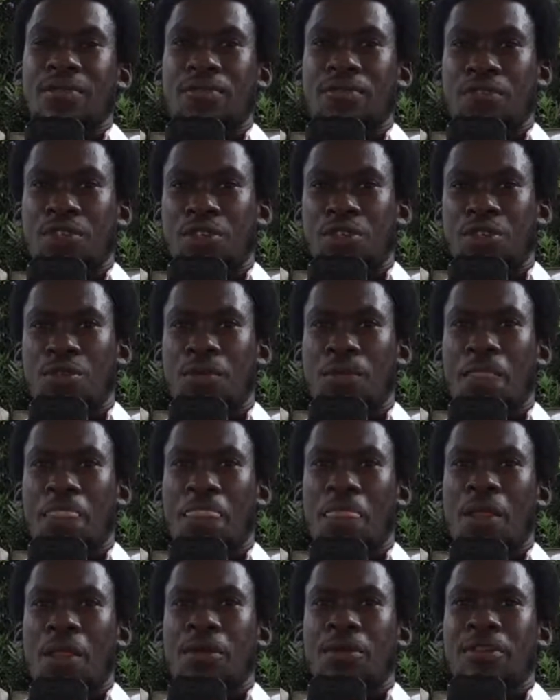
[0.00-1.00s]
for you
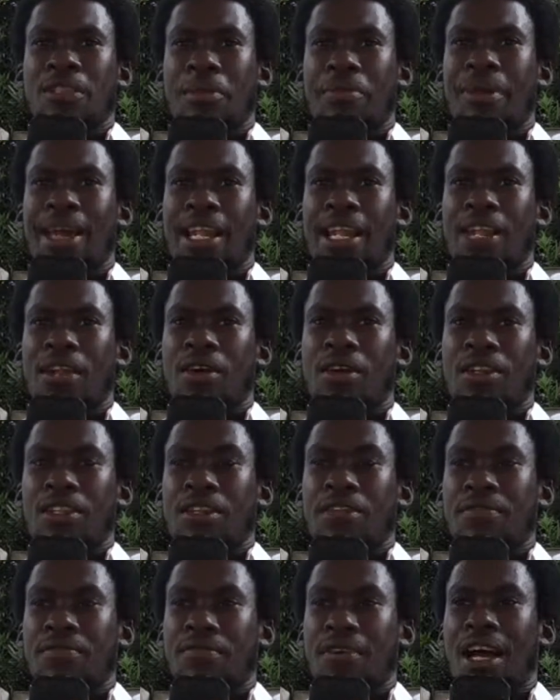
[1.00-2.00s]
depending on
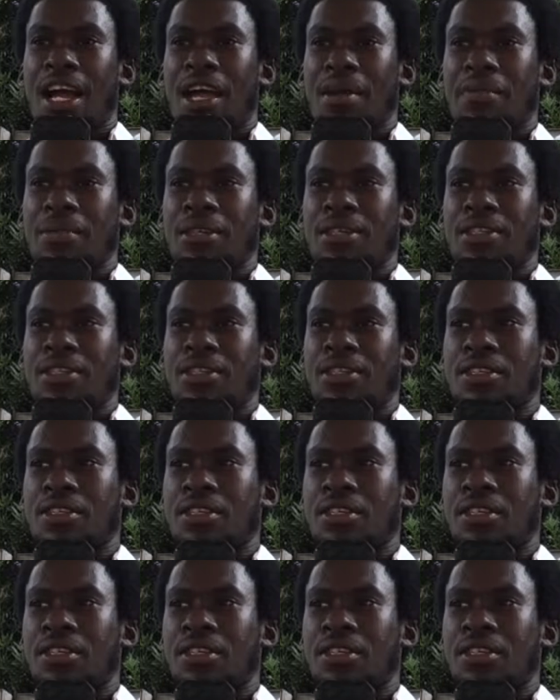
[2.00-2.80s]
your environment,